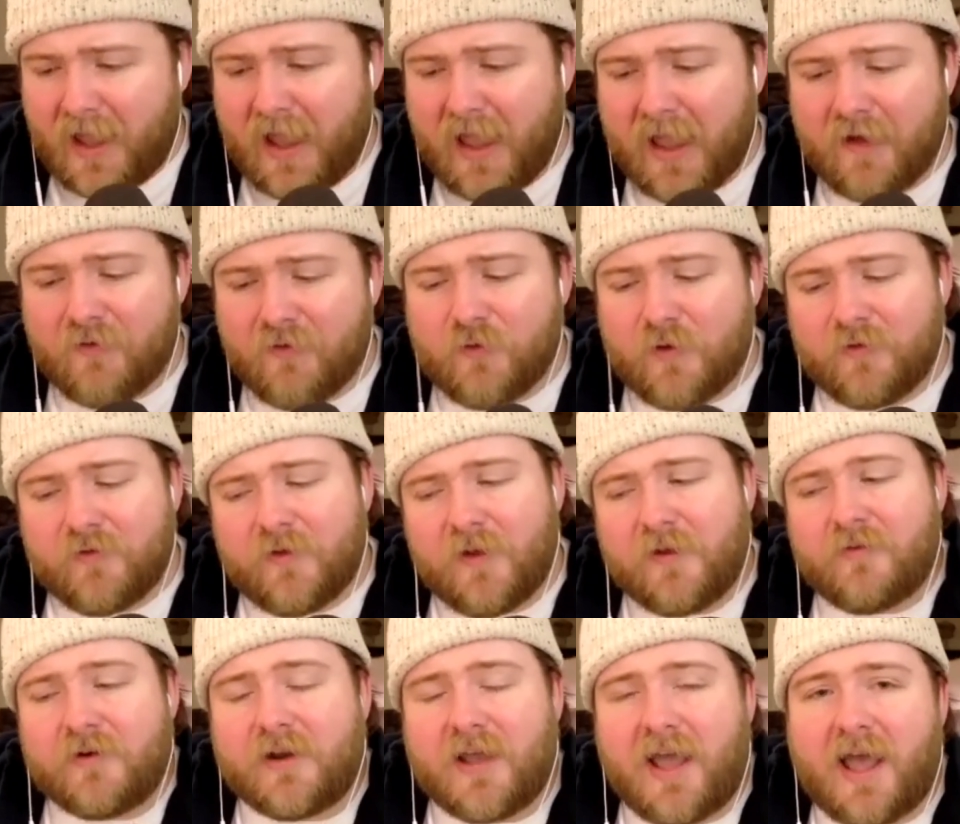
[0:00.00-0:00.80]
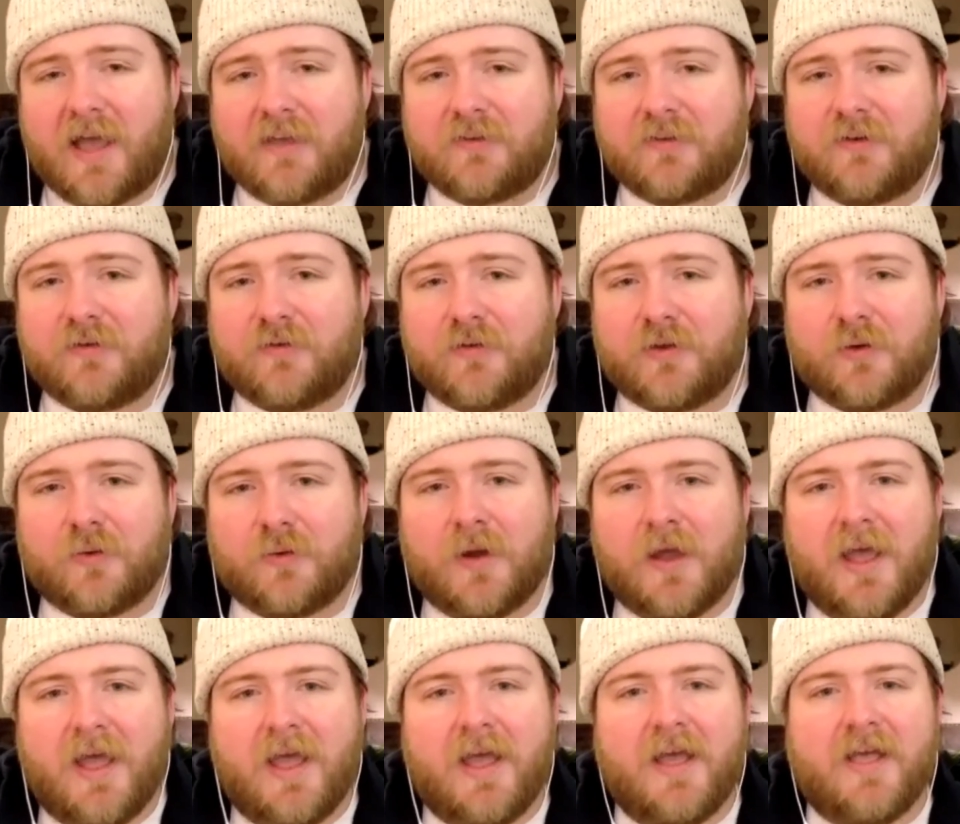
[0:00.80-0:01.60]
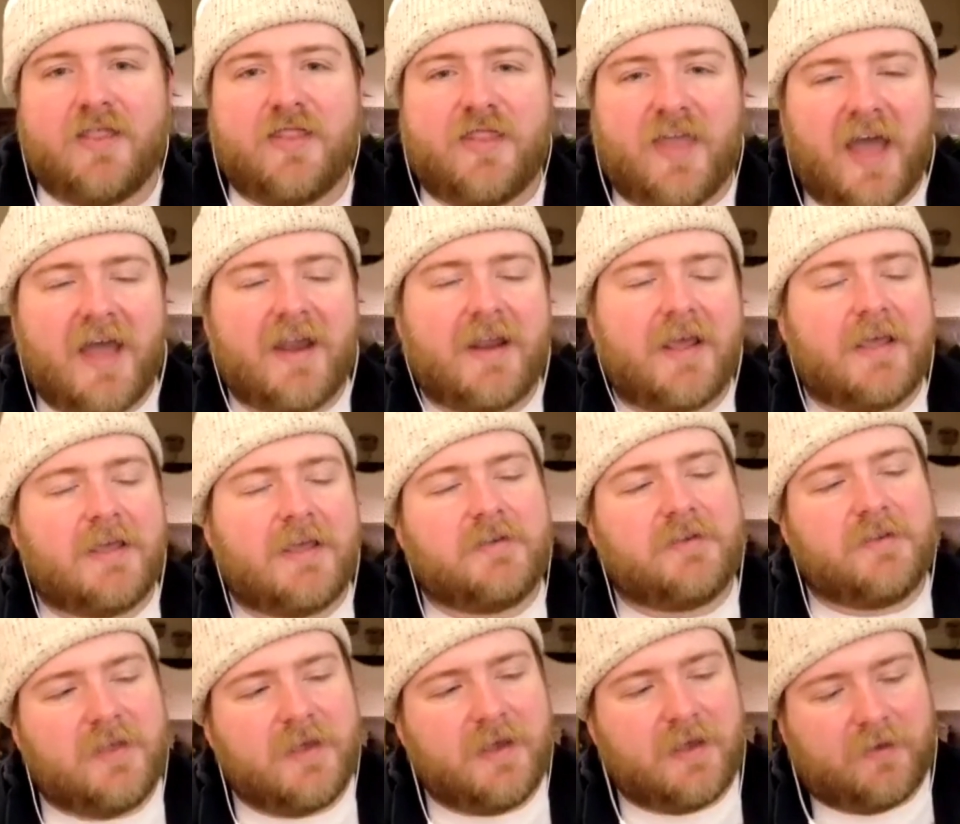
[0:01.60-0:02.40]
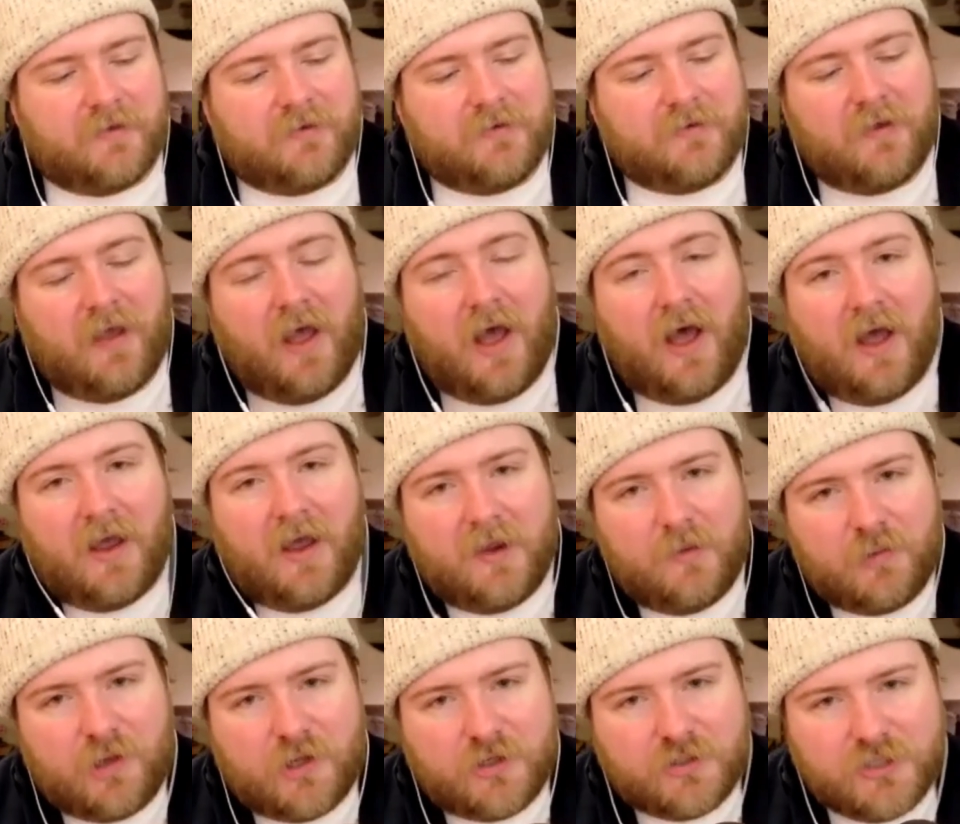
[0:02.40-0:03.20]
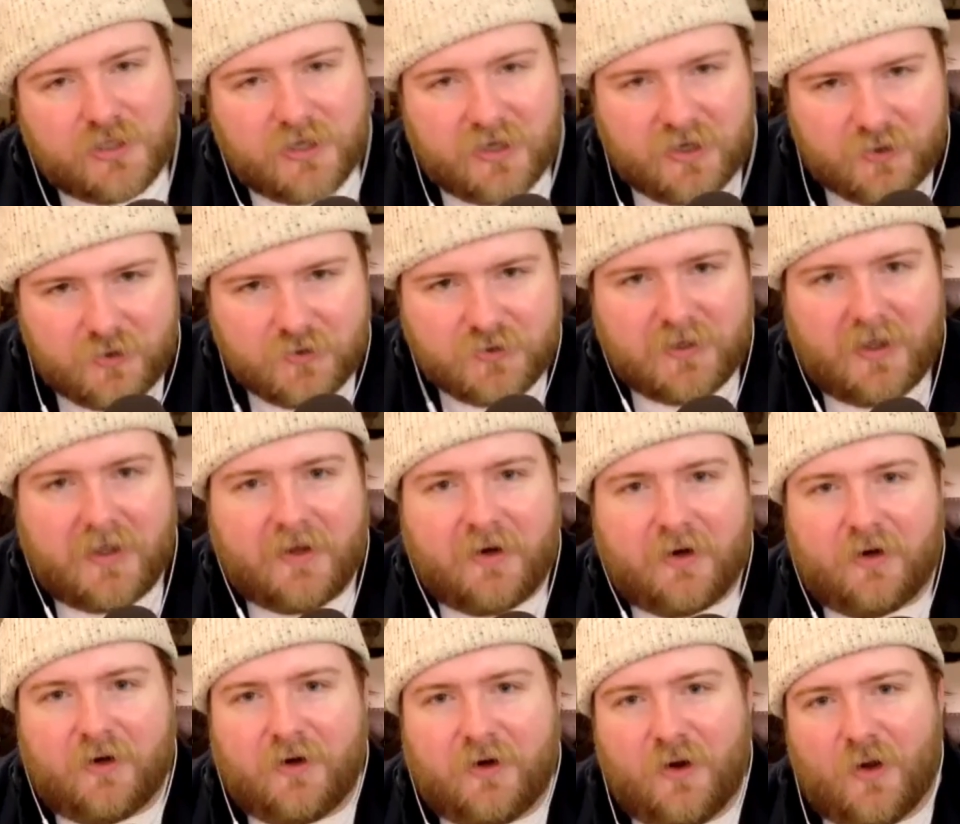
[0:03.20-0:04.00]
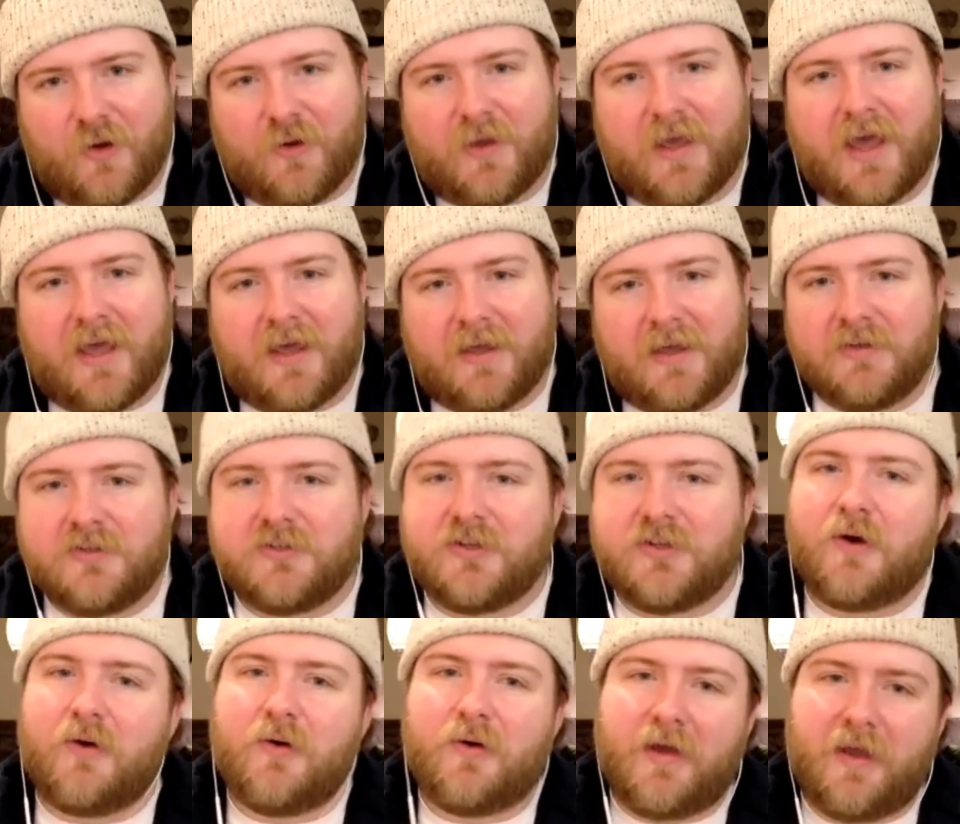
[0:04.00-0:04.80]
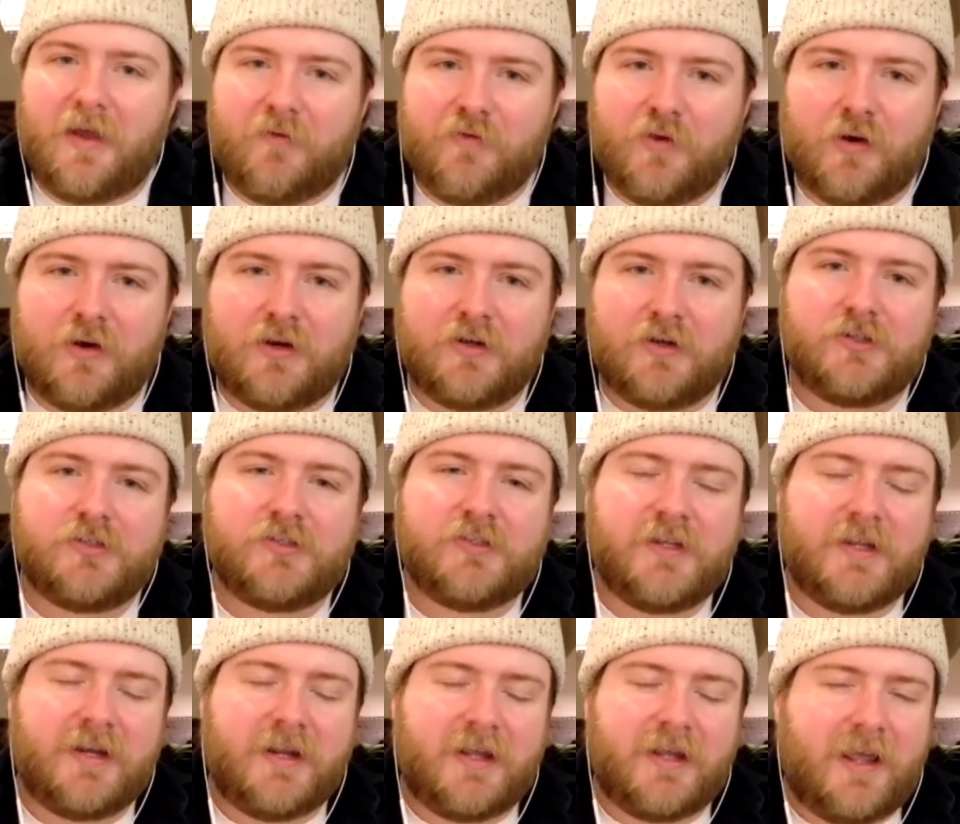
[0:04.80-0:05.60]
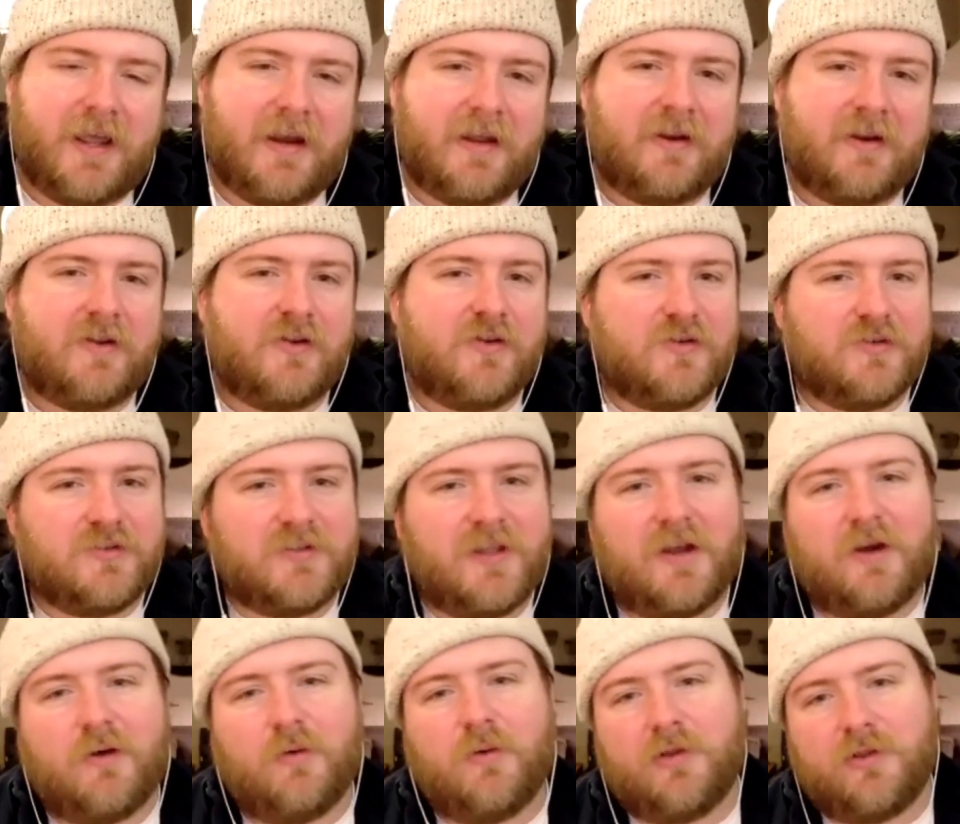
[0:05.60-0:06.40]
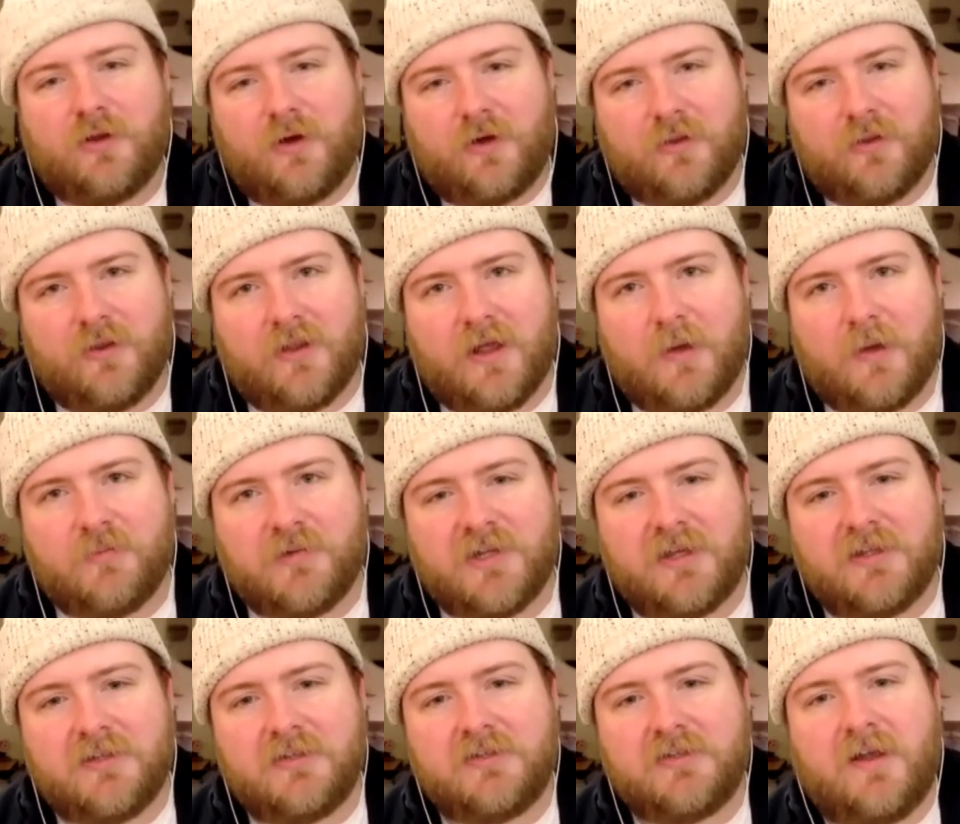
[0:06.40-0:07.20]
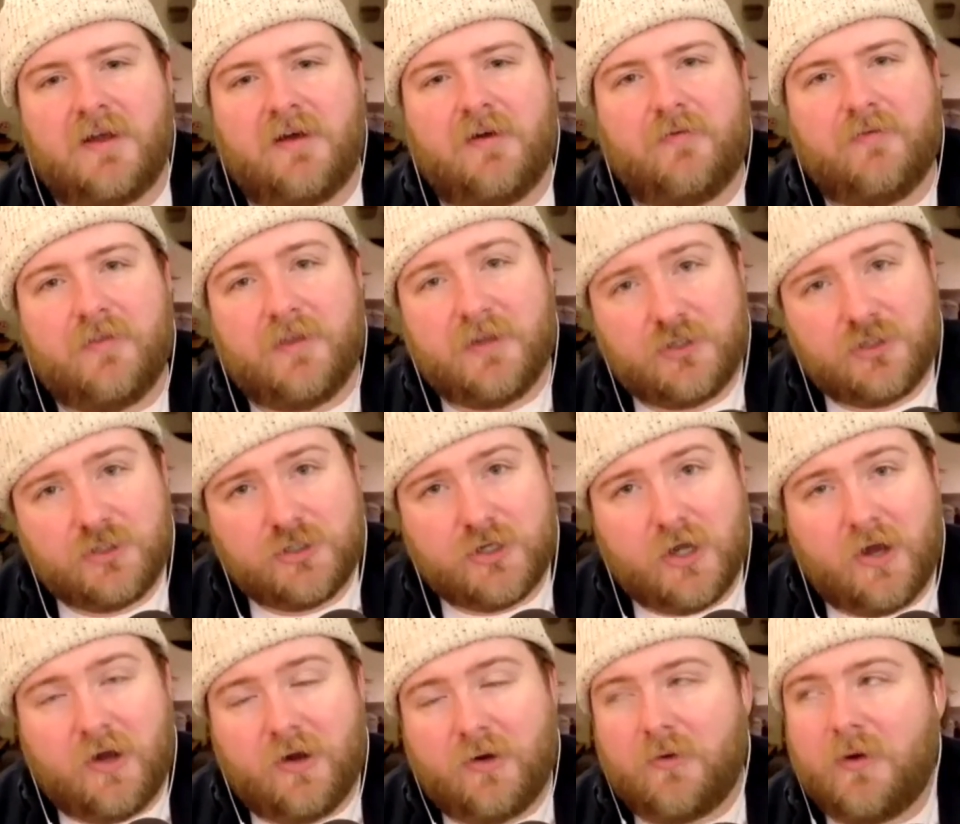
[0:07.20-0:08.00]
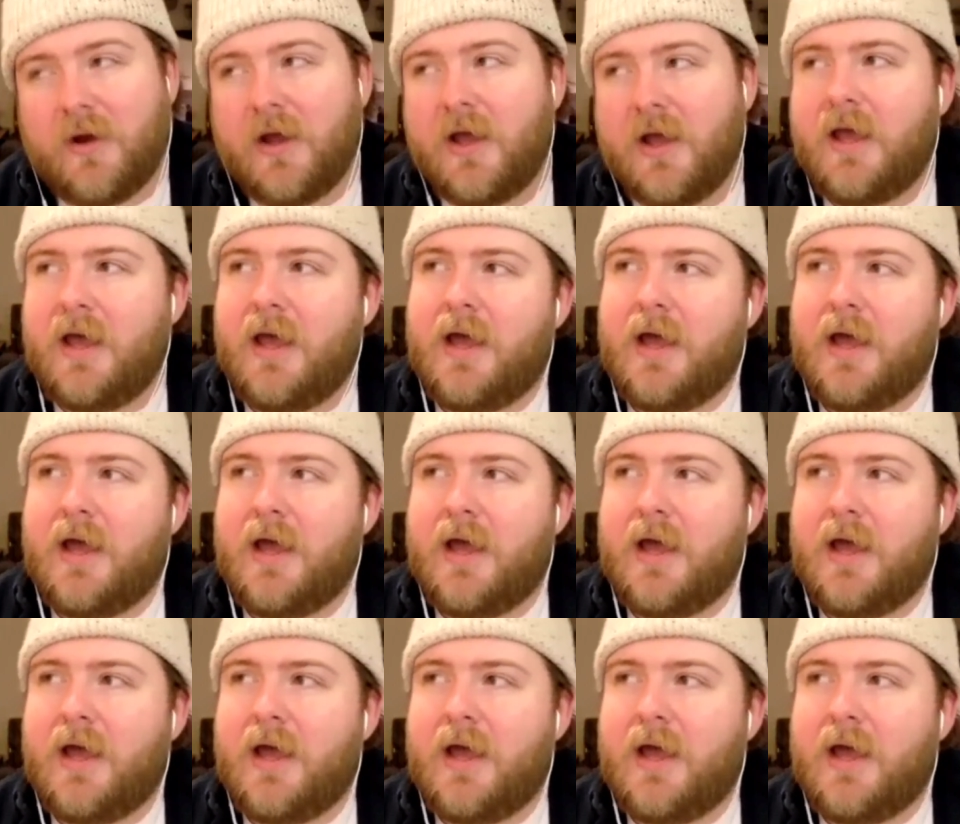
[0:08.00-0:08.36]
I have one favor to ask of you. That is this. I am launching a newsletter. Okay. So if you're interested in getting the newsletter with all the updates of this show,